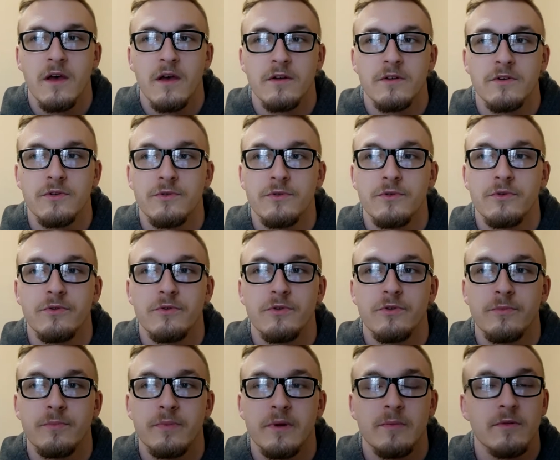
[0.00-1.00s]

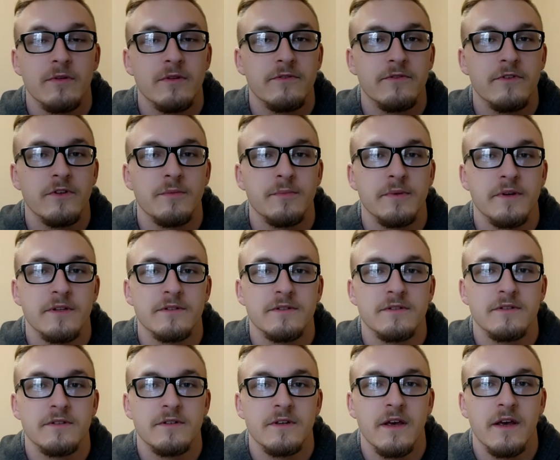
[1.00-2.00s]
to people in the
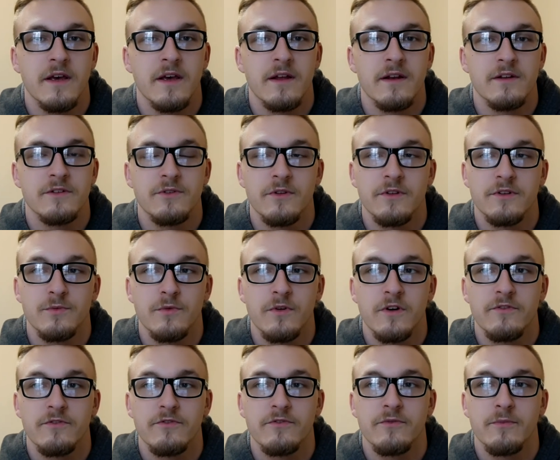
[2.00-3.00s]
philippines and so this one
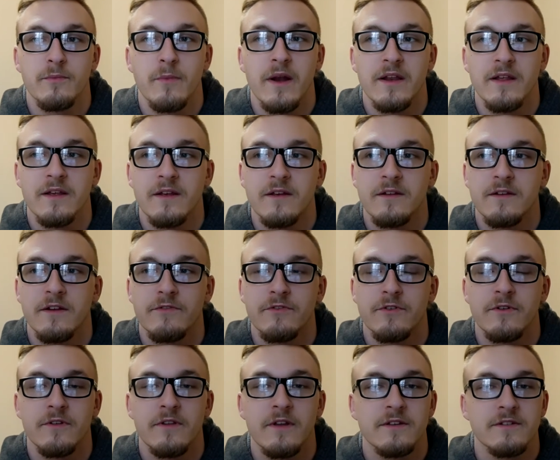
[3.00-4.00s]
of many
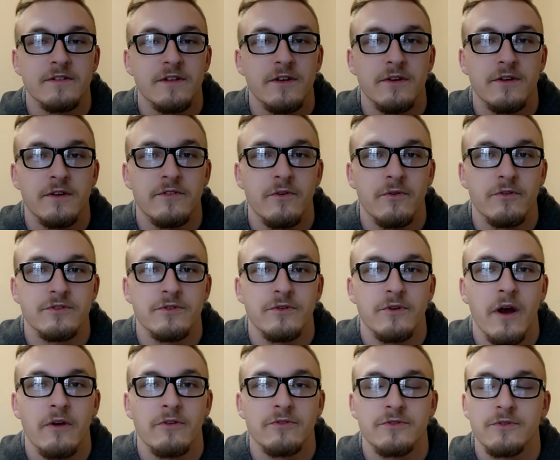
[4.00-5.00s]
different things that you can also
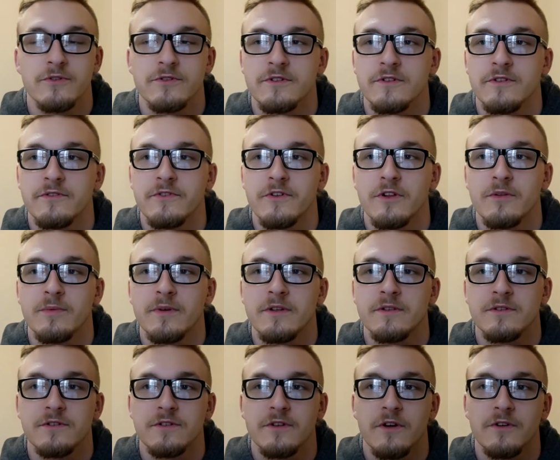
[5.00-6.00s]
outsource to the philippines
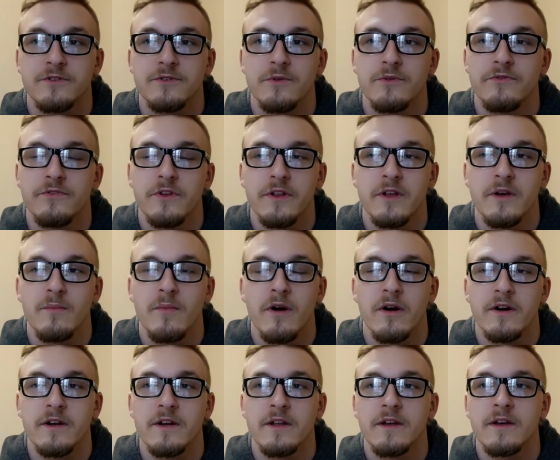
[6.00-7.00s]
there's also affiliate
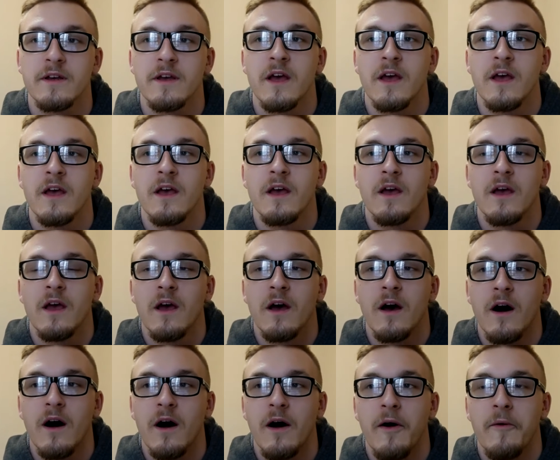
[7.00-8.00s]
marketing
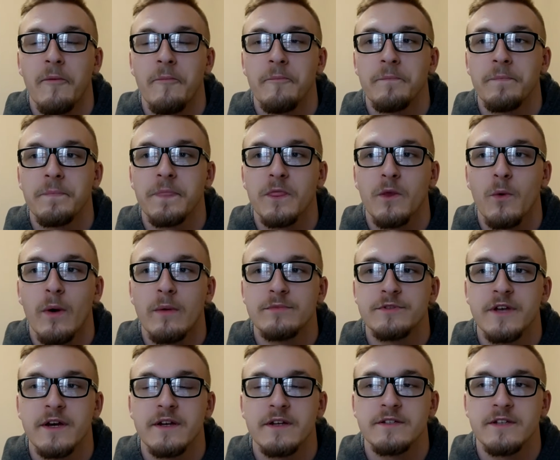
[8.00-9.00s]
um,
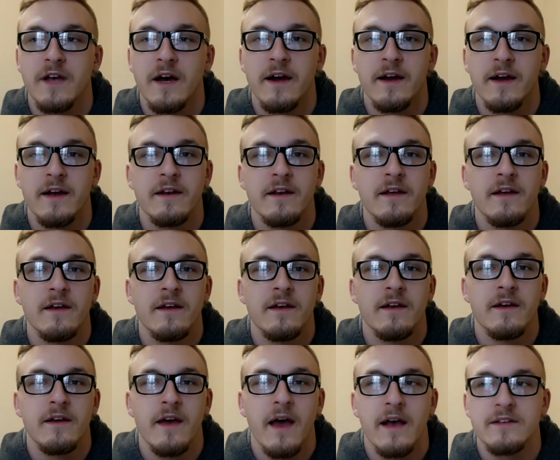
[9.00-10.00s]
website design
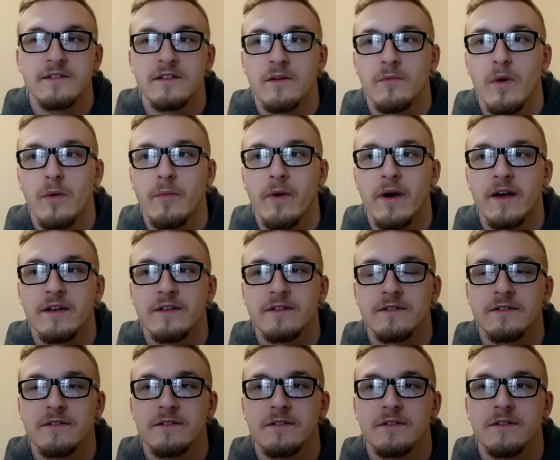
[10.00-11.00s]

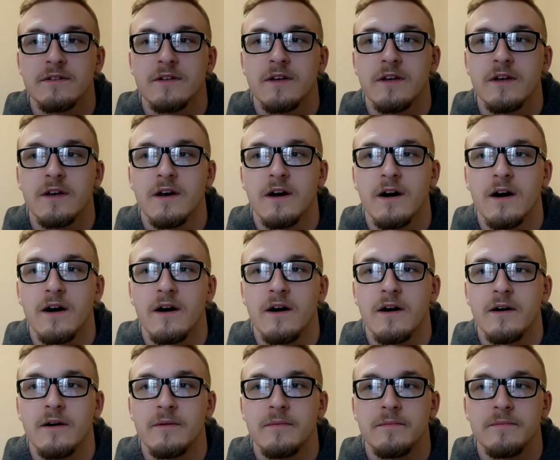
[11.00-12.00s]
SMMS,
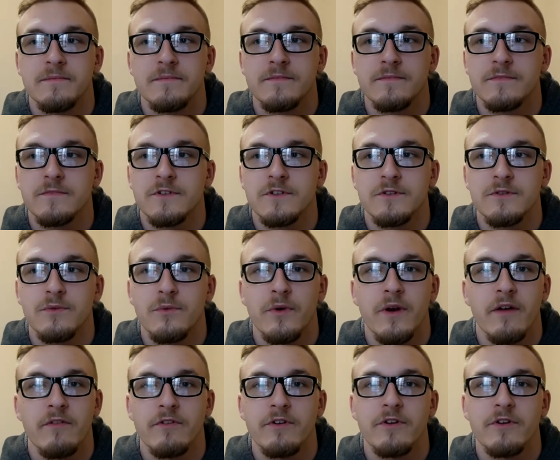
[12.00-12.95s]
um, whatever